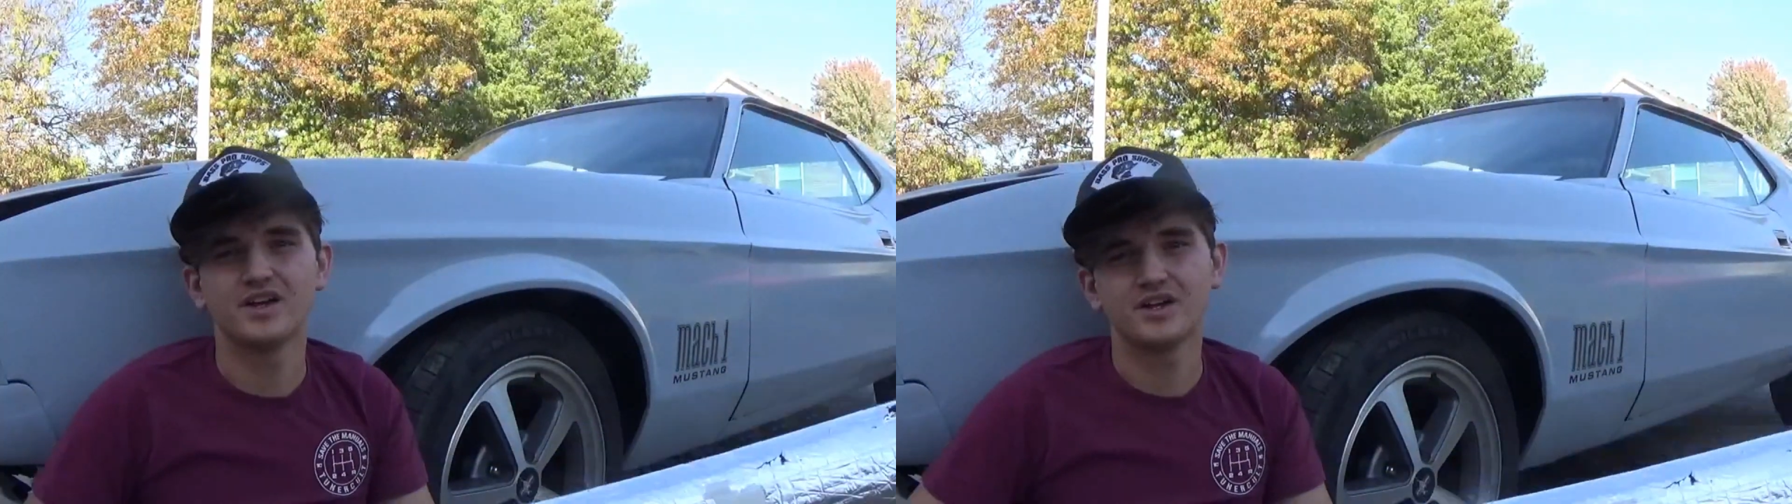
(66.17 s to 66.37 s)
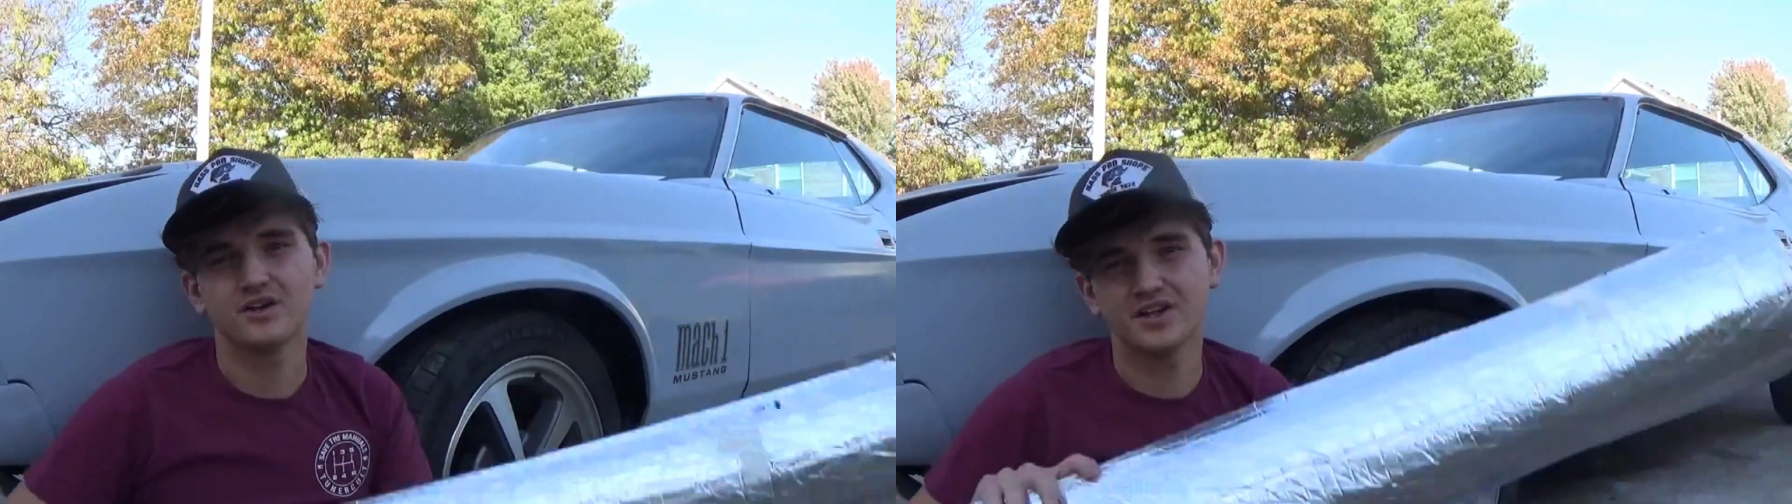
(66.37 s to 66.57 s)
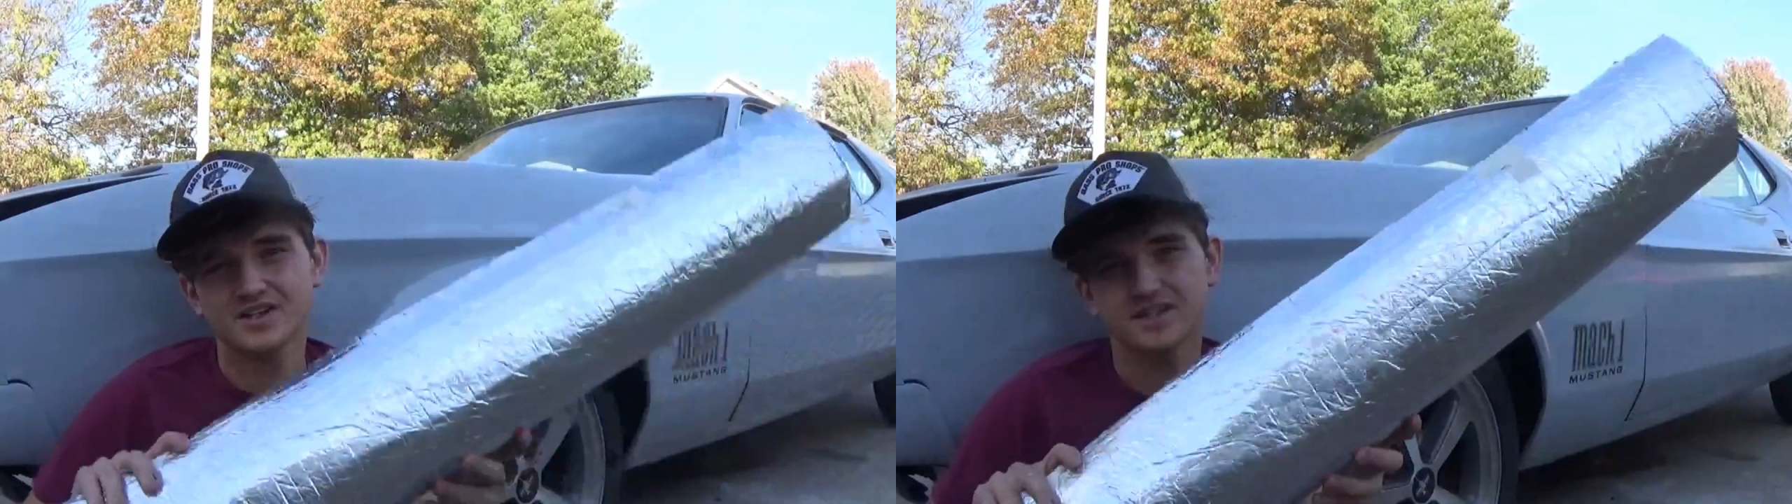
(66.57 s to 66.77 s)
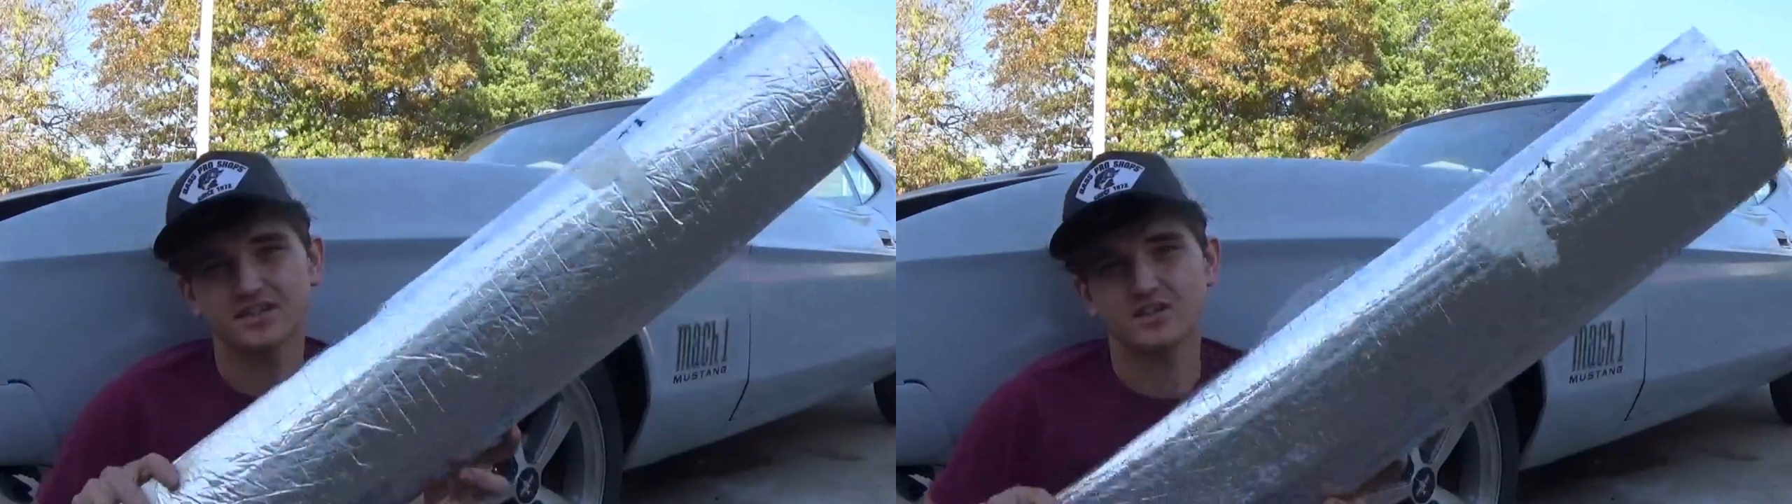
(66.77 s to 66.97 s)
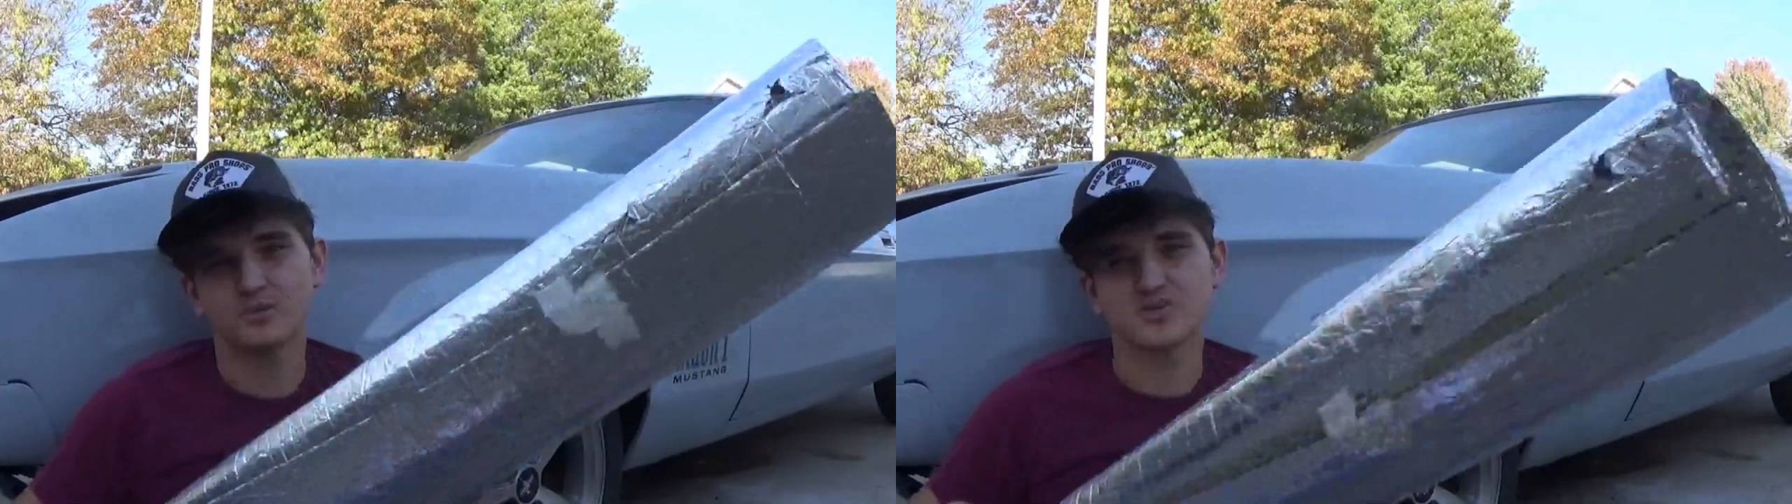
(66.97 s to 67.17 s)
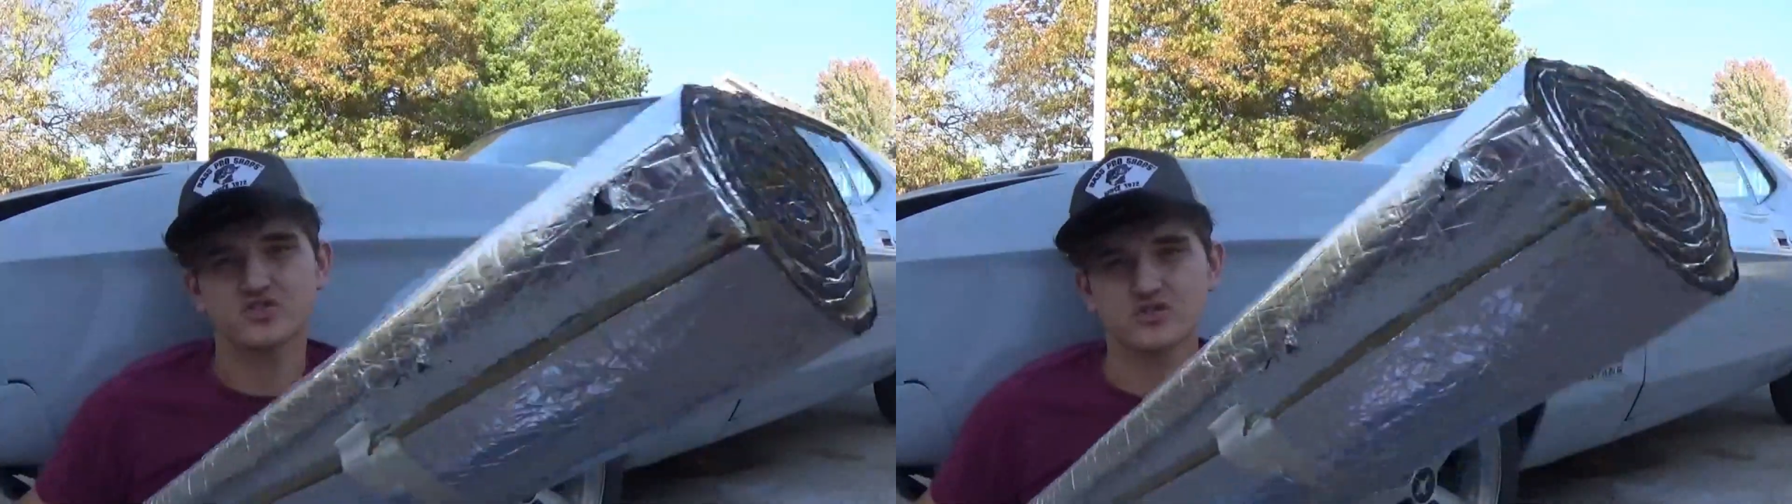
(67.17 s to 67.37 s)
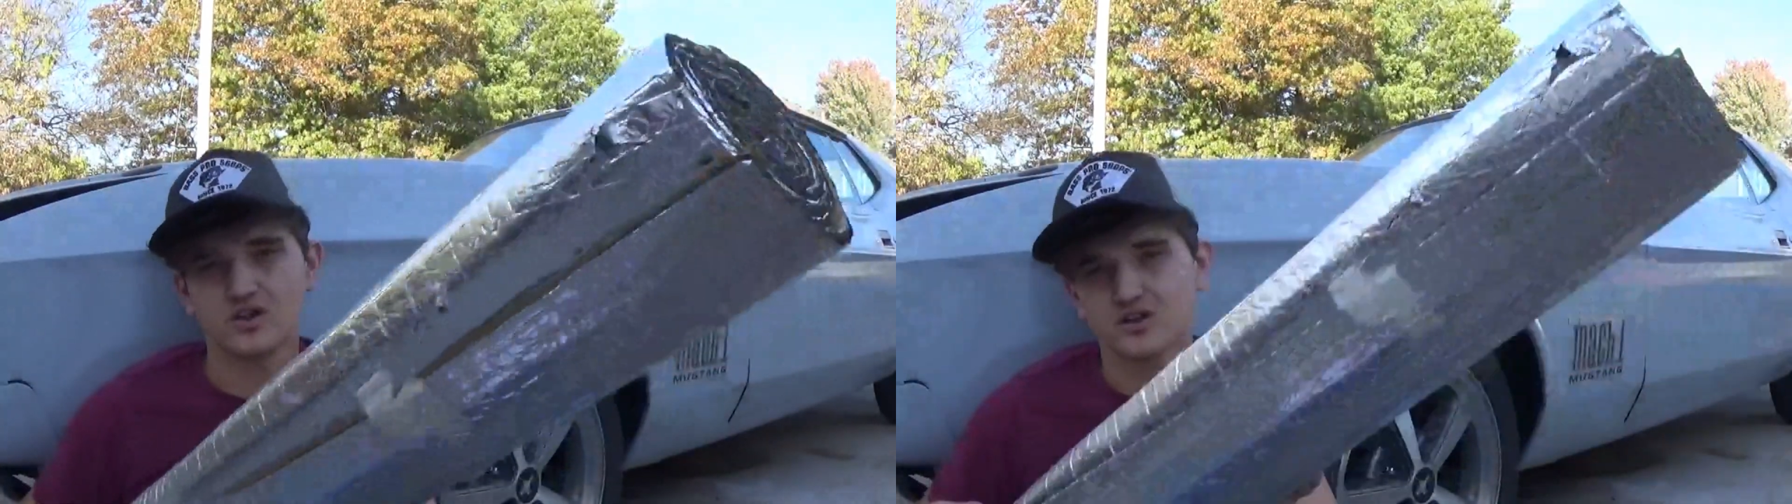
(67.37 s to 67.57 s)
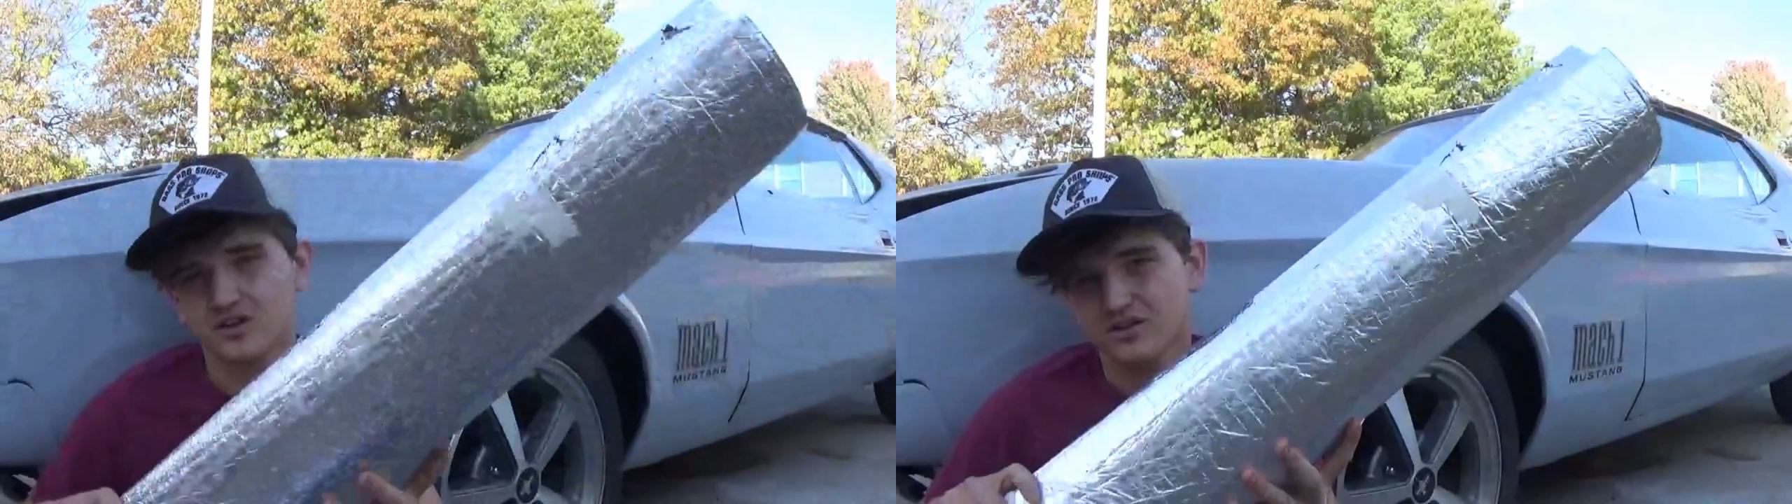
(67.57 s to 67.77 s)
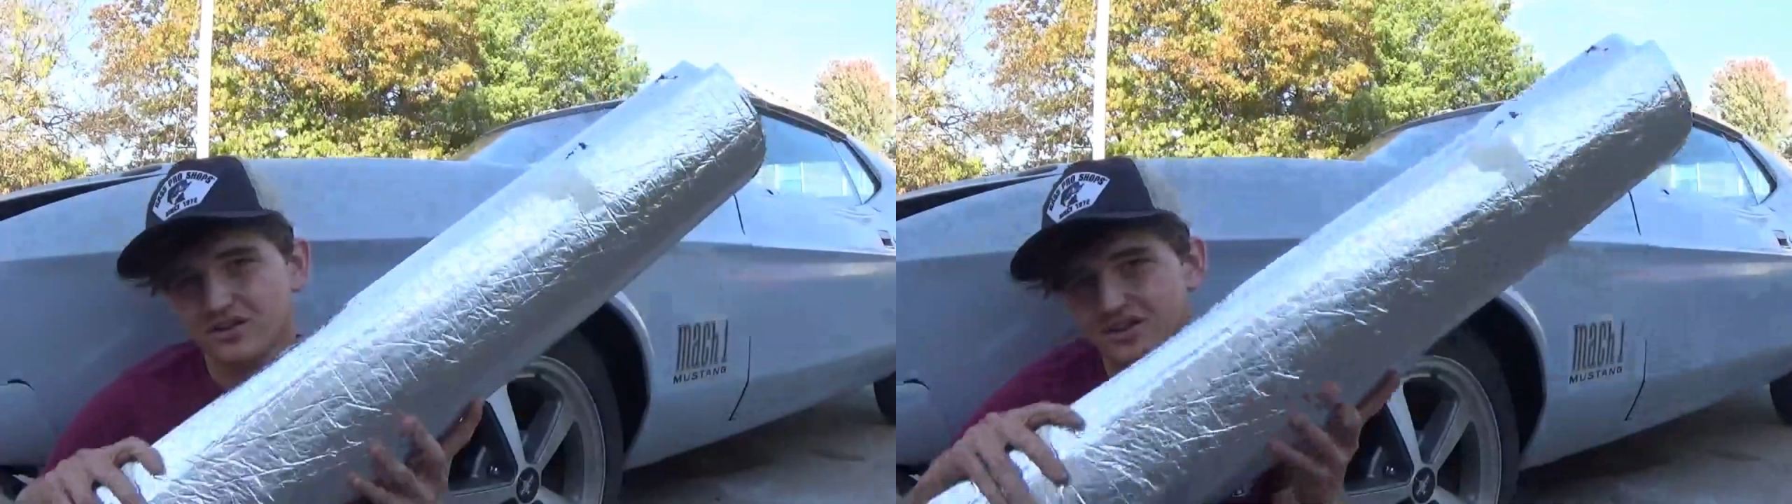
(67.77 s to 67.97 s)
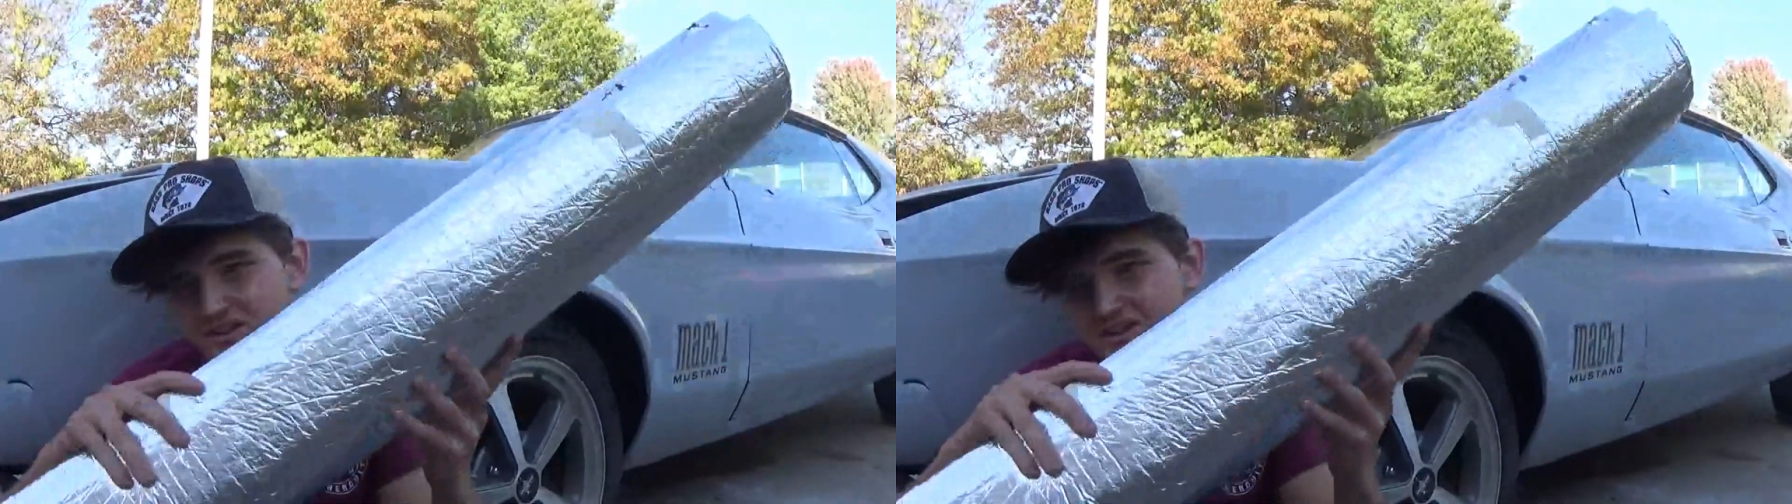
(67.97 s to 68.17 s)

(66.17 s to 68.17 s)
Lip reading: you're going to need something a little bit stronger than